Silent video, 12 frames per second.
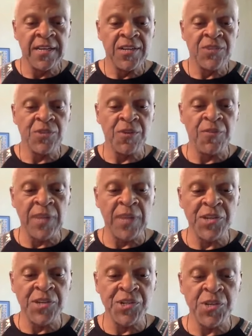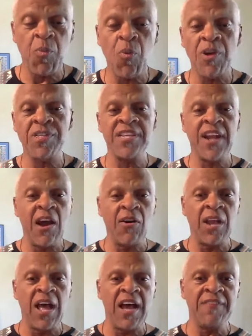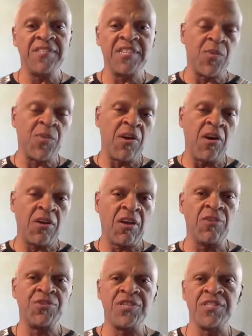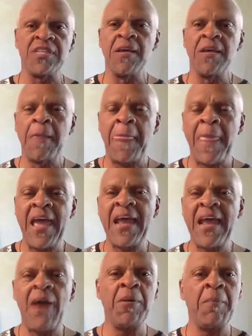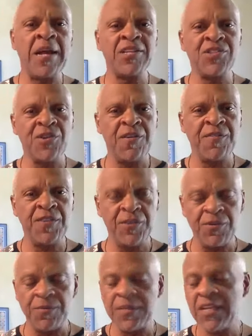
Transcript: sort of relationship works in our lives, since we're all coaches, and how it might serve you.